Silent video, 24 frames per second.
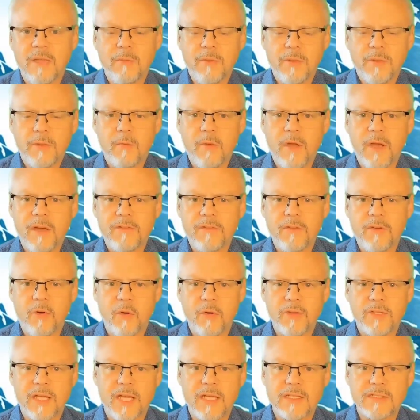with the relevant
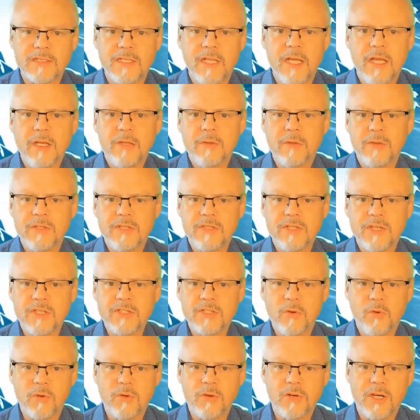context, to
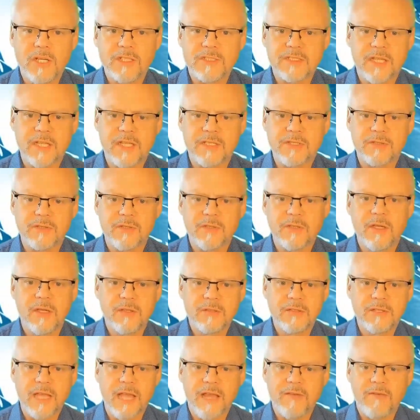assist your organisation
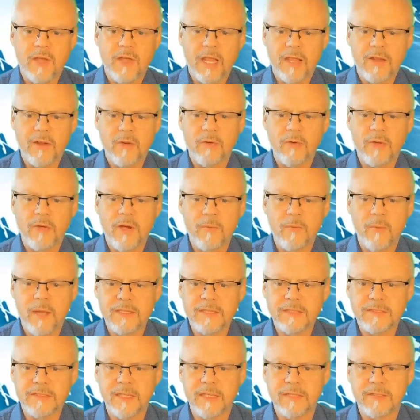to navigate through the
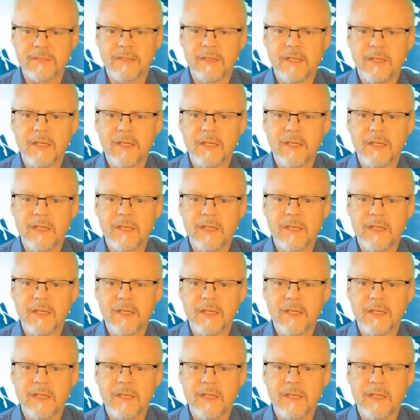complexities.